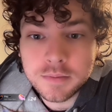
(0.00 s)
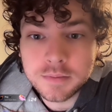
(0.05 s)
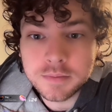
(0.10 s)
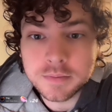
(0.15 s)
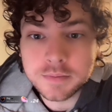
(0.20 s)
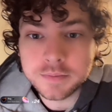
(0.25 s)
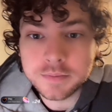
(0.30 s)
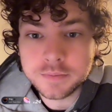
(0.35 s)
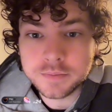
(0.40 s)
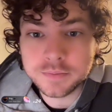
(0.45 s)

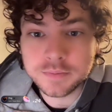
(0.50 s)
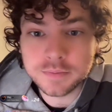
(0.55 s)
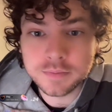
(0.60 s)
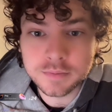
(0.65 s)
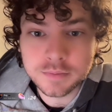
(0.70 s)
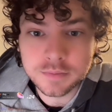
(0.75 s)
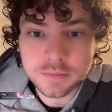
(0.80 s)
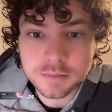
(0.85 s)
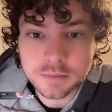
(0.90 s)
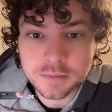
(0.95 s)

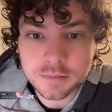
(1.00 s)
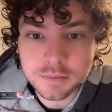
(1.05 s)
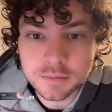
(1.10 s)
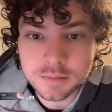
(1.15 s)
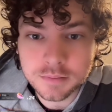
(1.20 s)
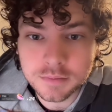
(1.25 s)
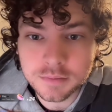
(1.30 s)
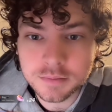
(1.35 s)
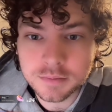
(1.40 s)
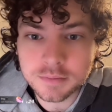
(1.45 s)

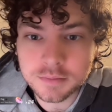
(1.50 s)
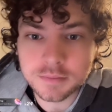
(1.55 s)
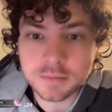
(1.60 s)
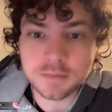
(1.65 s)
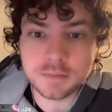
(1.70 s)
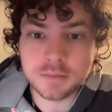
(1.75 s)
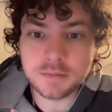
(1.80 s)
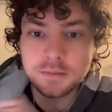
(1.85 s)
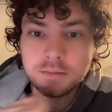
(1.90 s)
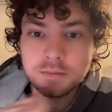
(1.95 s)

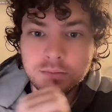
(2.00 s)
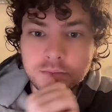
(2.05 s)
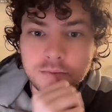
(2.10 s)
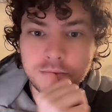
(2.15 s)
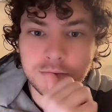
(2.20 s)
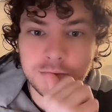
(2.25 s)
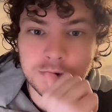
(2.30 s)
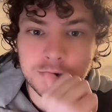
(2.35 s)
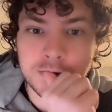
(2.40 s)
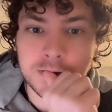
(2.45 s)

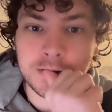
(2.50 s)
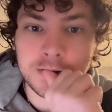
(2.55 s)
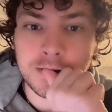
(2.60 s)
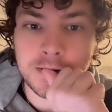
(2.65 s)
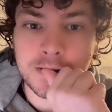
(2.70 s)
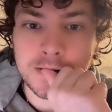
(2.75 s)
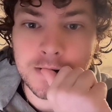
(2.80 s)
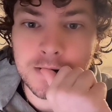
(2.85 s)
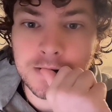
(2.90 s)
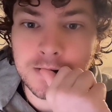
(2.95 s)

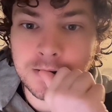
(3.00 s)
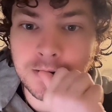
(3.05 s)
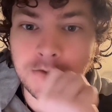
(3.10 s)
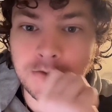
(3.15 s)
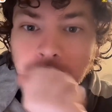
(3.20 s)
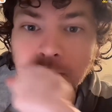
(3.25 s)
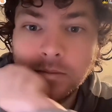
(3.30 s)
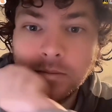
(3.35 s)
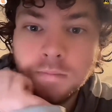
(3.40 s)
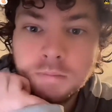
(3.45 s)

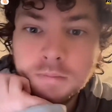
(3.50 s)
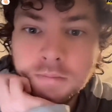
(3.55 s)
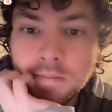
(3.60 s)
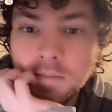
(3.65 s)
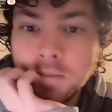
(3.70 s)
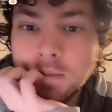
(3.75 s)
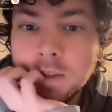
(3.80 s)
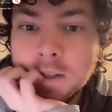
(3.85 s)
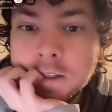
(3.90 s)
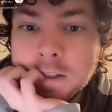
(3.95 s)

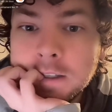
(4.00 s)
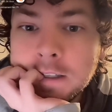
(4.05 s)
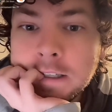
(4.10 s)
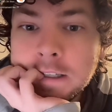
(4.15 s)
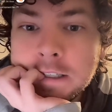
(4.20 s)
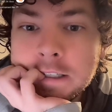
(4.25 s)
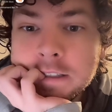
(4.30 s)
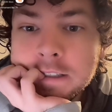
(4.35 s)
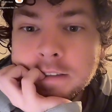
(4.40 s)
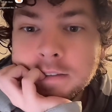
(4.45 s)

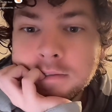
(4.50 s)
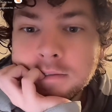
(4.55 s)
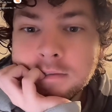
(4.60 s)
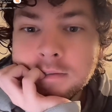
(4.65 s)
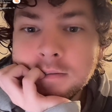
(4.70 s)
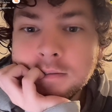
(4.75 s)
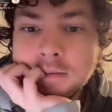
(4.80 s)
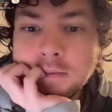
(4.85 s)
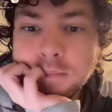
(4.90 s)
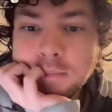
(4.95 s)

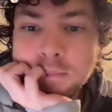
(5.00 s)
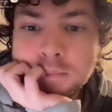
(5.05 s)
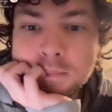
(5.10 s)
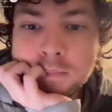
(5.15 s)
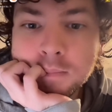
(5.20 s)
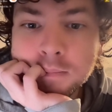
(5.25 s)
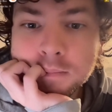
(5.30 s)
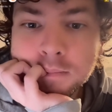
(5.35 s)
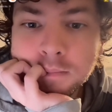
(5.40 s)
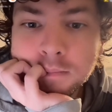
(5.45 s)

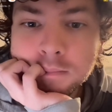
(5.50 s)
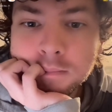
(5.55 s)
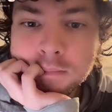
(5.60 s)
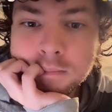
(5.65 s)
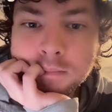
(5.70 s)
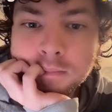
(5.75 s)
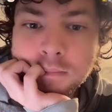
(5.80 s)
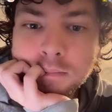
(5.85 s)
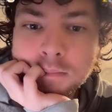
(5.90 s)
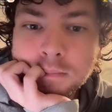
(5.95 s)

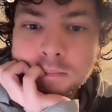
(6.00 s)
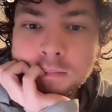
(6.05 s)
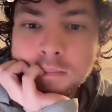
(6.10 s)
Nobody speaks.